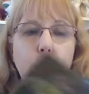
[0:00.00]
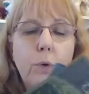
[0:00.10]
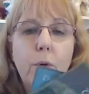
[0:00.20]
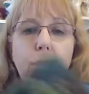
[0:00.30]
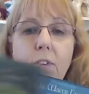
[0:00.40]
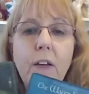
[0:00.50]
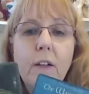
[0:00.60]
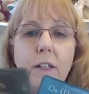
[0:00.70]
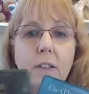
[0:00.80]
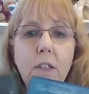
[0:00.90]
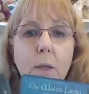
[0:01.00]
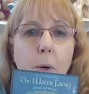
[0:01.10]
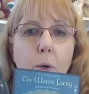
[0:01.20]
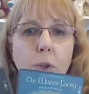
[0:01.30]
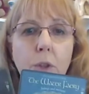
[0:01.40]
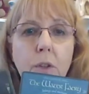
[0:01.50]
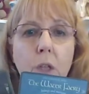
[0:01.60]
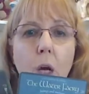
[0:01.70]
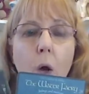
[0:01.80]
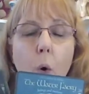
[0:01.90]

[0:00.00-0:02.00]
through your feelings and emotions,